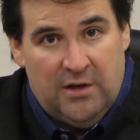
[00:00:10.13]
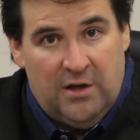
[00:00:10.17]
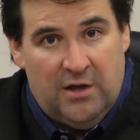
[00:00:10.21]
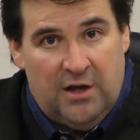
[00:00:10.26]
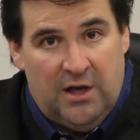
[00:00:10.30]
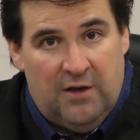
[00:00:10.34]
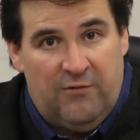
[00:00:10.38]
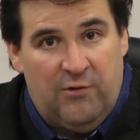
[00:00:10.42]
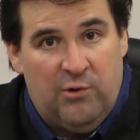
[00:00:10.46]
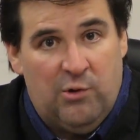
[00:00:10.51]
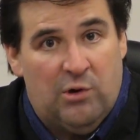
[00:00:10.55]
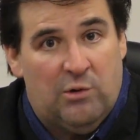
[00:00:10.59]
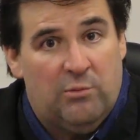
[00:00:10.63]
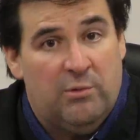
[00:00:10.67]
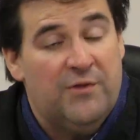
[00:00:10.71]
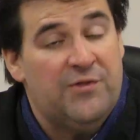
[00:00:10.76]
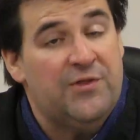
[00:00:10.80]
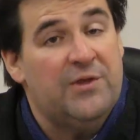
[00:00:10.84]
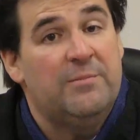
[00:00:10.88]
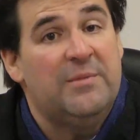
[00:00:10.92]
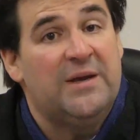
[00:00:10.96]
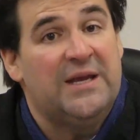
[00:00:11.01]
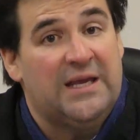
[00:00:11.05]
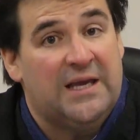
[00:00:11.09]
If you are with the
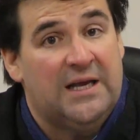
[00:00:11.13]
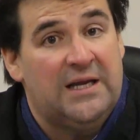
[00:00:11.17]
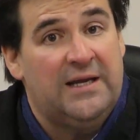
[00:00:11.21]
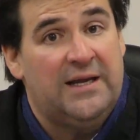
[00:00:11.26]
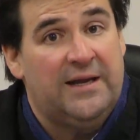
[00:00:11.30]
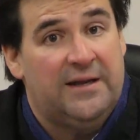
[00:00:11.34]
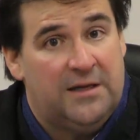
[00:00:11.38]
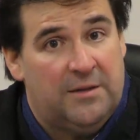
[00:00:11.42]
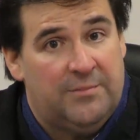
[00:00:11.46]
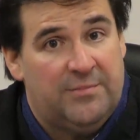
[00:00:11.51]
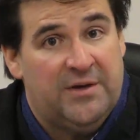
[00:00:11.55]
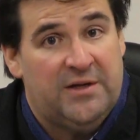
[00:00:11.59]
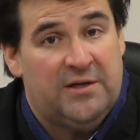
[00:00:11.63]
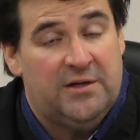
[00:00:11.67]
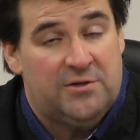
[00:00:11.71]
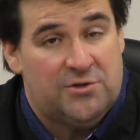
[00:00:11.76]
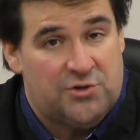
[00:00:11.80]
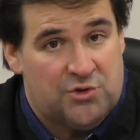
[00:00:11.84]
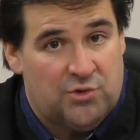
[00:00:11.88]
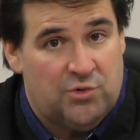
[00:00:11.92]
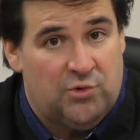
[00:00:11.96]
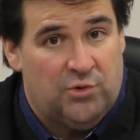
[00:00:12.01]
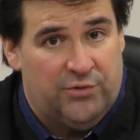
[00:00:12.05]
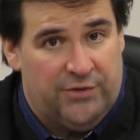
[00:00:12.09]
McKinney Independent
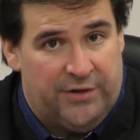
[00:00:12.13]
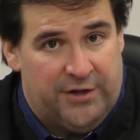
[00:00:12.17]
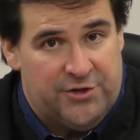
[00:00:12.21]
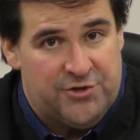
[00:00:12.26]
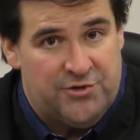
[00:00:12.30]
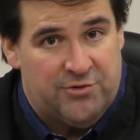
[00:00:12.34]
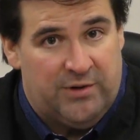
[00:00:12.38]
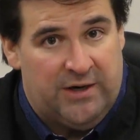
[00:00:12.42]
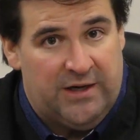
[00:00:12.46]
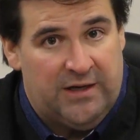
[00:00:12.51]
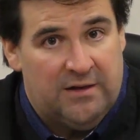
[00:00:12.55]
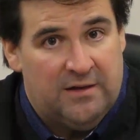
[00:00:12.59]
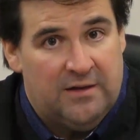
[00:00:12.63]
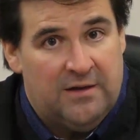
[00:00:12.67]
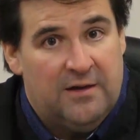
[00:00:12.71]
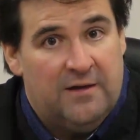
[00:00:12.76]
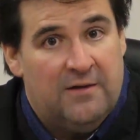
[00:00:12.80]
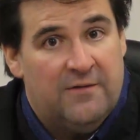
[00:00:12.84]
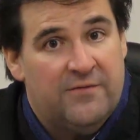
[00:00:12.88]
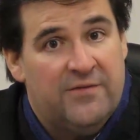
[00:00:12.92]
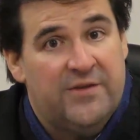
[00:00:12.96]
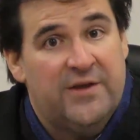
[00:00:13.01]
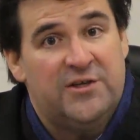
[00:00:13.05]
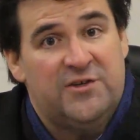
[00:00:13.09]
School District,
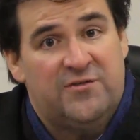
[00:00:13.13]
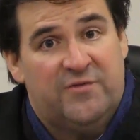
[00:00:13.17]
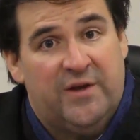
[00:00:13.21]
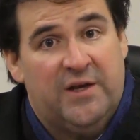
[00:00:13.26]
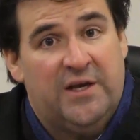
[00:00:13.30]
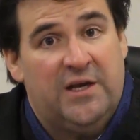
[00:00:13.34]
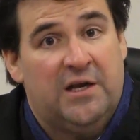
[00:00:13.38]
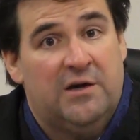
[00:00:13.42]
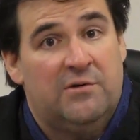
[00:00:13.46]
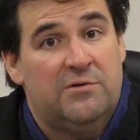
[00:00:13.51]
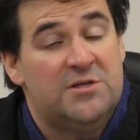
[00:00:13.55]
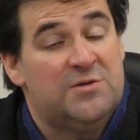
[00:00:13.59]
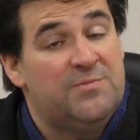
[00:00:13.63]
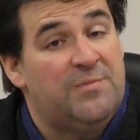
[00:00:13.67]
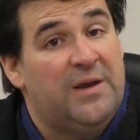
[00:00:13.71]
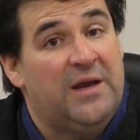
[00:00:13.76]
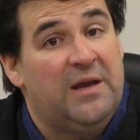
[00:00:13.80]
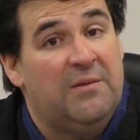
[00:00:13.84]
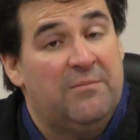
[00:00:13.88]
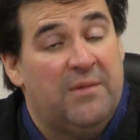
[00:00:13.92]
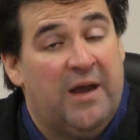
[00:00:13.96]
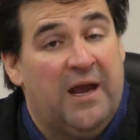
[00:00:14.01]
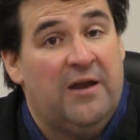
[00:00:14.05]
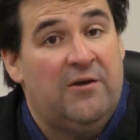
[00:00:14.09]
this video is
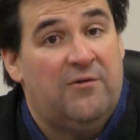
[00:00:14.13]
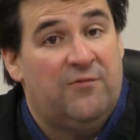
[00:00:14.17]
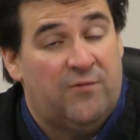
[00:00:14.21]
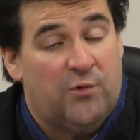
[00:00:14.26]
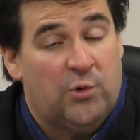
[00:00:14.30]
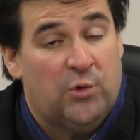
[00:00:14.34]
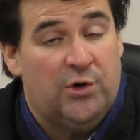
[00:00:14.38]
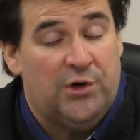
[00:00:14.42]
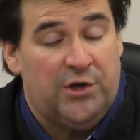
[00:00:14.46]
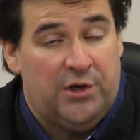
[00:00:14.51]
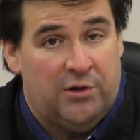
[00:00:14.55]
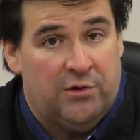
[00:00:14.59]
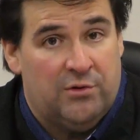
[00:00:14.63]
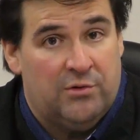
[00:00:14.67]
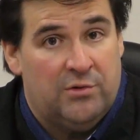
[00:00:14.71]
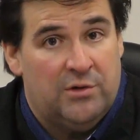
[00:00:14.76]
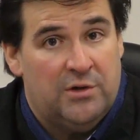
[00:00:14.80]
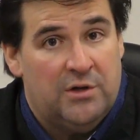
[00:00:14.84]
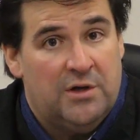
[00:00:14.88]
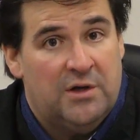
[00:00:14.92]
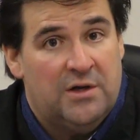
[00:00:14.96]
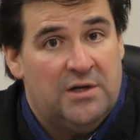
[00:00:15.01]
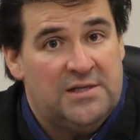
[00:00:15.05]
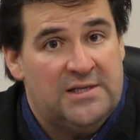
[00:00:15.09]
being made for you
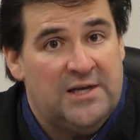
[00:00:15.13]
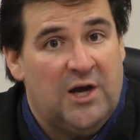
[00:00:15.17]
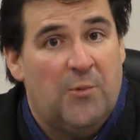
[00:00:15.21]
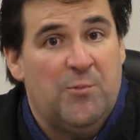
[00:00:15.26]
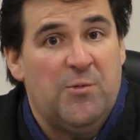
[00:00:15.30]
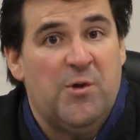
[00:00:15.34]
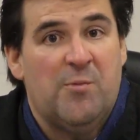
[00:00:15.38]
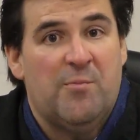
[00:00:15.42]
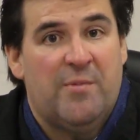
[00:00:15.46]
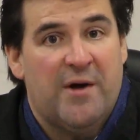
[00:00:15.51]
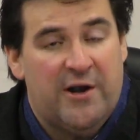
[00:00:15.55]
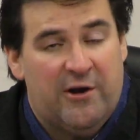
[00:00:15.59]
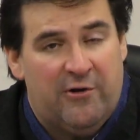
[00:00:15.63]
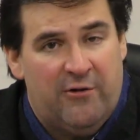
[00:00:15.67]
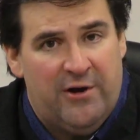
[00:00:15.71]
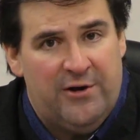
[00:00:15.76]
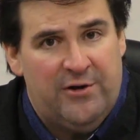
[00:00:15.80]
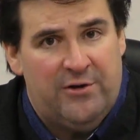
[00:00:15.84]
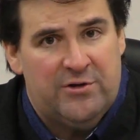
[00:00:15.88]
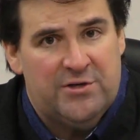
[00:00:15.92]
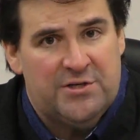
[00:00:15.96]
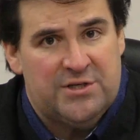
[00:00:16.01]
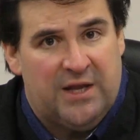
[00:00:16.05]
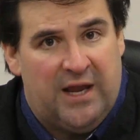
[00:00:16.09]
to help you better
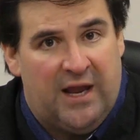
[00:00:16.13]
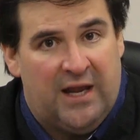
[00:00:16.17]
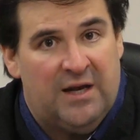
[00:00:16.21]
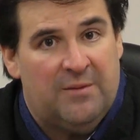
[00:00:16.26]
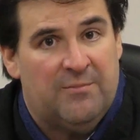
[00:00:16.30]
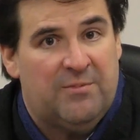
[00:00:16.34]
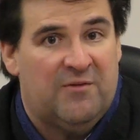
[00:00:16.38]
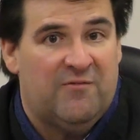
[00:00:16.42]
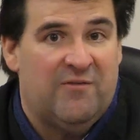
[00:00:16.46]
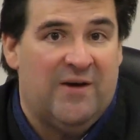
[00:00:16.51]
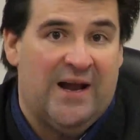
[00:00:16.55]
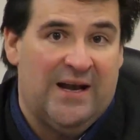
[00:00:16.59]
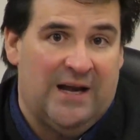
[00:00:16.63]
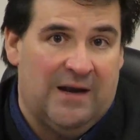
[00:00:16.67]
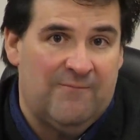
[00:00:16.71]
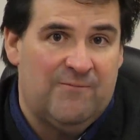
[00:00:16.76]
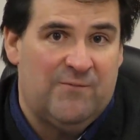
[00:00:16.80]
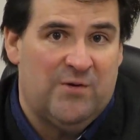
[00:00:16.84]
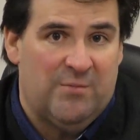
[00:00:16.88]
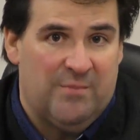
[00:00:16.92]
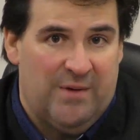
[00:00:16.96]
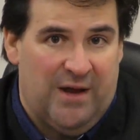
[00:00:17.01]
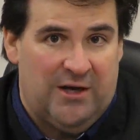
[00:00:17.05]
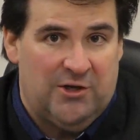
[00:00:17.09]
understand and provide
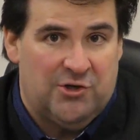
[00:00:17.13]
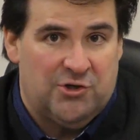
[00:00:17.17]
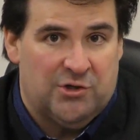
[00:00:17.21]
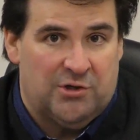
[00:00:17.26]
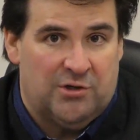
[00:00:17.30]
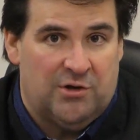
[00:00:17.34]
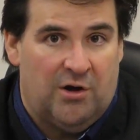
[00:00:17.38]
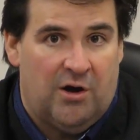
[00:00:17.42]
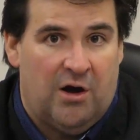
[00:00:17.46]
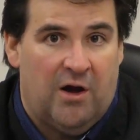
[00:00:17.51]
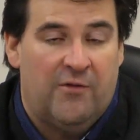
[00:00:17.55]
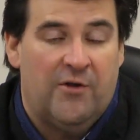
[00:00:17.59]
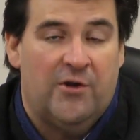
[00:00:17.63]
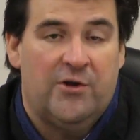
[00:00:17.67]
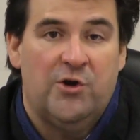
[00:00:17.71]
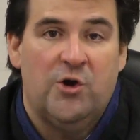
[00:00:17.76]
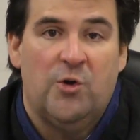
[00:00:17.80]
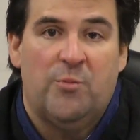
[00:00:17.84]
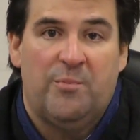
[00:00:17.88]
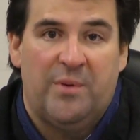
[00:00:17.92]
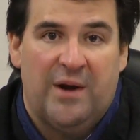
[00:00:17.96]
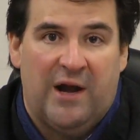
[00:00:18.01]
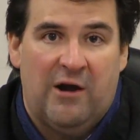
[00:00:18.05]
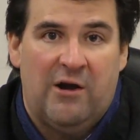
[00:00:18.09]
information on the new
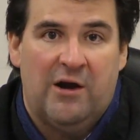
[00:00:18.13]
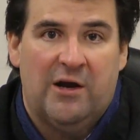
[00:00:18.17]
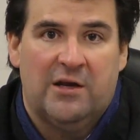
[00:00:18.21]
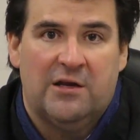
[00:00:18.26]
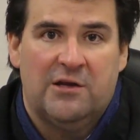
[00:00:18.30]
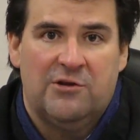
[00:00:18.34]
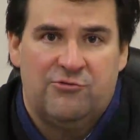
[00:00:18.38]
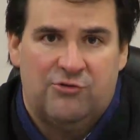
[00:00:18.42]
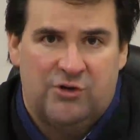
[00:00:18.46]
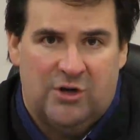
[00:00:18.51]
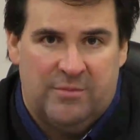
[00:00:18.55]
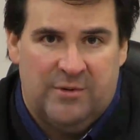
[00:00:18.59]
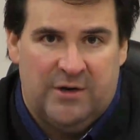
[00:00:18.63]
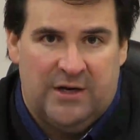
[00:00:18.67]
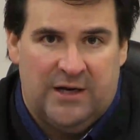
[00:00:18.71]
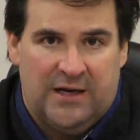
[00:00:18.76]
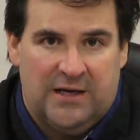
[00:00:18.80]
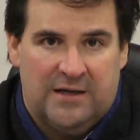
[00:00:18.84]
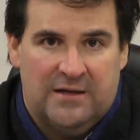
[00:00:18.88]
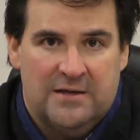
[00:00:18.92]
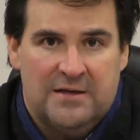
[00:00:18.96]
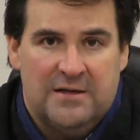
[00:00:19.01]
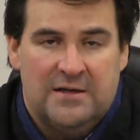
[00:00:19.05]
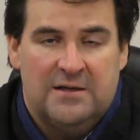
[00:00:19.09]
parent contributing
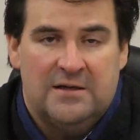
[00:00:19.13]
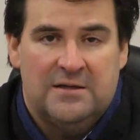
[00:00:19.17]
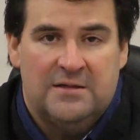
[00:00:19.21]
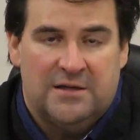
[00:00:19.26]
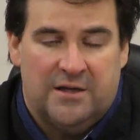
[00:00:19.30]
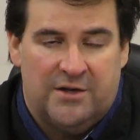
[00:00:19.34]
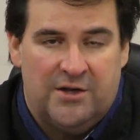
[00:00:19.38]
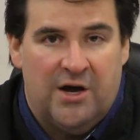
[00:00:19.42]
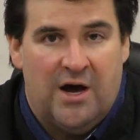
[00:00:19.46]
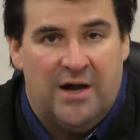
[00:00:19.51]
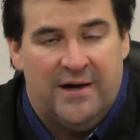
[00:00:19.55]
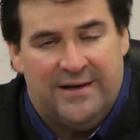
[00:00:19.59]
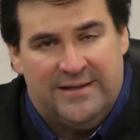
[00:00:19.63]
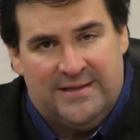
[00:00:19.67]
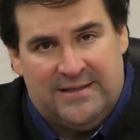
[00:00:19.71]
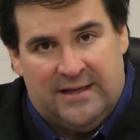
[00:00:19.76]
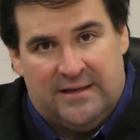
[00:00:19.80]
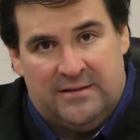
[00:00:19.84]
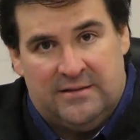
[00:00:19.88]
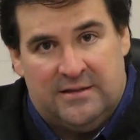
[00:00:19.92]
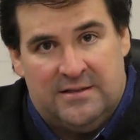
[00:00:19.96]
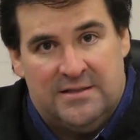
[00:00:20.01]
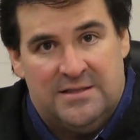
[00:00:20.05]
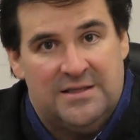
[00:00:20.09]
to
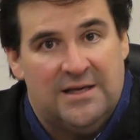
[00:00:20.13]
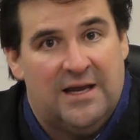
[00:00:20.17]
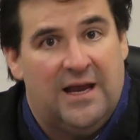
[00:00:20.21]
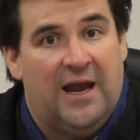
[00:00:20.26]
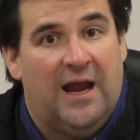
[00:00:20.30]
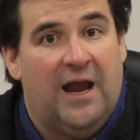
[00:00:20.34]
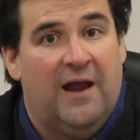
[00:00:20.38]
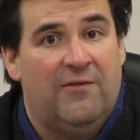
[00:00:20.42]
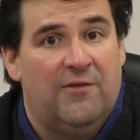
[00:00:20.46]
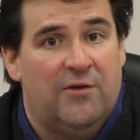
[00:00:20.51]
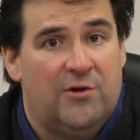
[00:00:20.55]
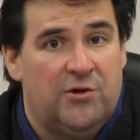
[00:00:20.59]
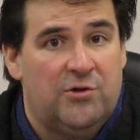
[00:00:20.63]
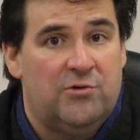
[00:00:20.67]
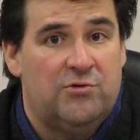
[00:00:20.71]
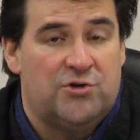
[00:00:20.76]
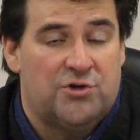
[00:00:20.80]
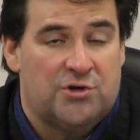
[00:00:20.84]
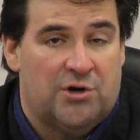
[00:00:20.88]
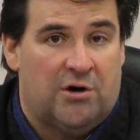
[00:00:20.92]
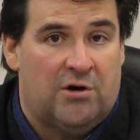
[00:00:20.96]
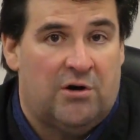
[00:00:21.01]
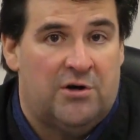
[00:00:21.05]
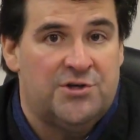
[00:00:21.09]
non-attendance and the new
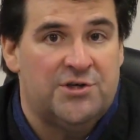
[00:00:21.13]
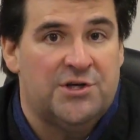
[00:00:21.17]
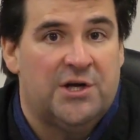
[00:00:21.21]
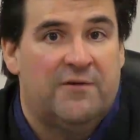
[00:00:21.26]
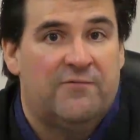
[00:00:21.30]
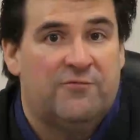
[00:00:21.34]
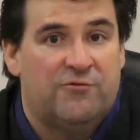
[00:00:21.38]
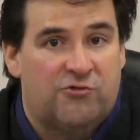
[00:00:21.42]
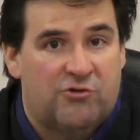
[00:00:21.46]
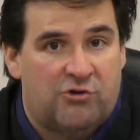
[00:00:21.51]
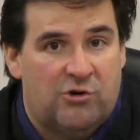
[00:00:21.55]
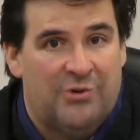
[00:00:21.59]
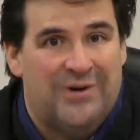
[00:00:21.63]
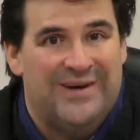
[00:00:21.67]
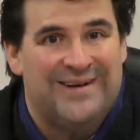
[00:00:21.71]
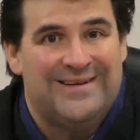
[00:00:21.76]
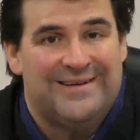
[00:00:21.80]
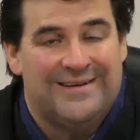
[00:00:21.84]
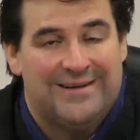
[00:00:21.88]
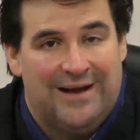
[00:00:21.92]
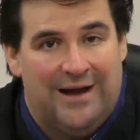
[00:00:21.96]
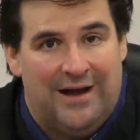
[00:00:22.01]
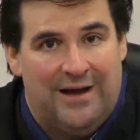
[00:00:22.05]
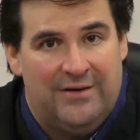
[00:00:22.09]
charge of truant
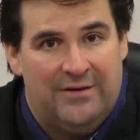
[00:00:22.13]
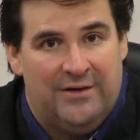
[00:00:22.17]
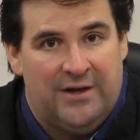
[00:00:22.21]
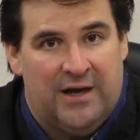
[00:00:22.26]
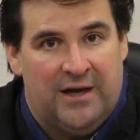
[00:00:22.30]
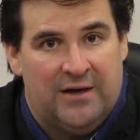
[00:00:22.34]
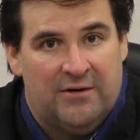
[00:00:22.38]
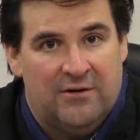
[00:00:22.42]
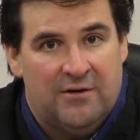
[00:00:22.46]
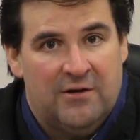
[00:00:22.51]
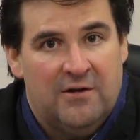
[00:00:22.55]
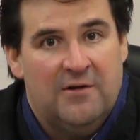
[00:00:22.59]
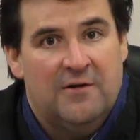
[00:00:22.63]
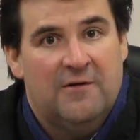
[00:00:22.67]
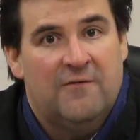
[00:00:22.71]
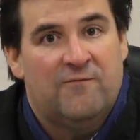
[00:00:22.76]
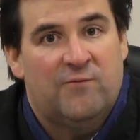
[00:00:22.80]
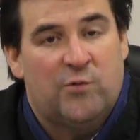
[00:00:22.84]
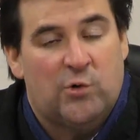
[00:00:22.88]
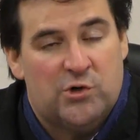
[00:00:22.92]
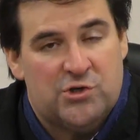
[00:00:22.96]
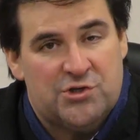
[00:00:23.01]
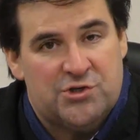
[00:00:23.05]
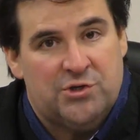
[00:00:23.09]
conduct
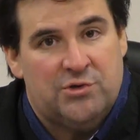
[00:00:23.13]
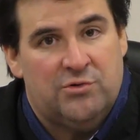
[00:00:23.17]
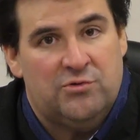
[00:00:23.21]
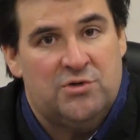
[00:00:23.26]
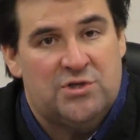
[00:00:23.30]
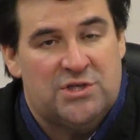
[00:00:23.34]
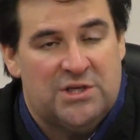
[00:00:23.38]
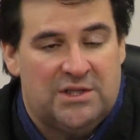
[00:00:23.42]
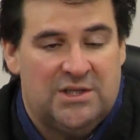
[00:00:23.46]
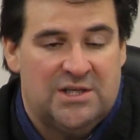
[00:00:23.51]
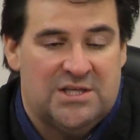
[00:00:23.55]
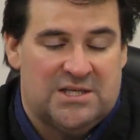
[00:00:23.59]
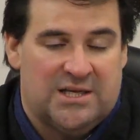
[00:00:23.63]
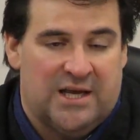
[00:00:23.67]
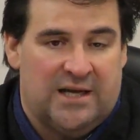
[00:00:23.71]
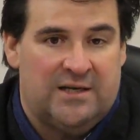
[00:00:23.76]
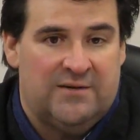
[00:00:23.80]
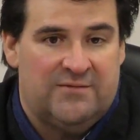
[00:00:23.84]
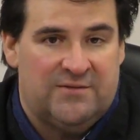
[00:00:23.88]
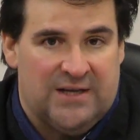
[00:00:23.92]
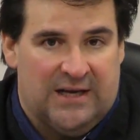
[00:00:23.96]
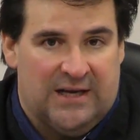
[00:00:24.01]
for students in the state of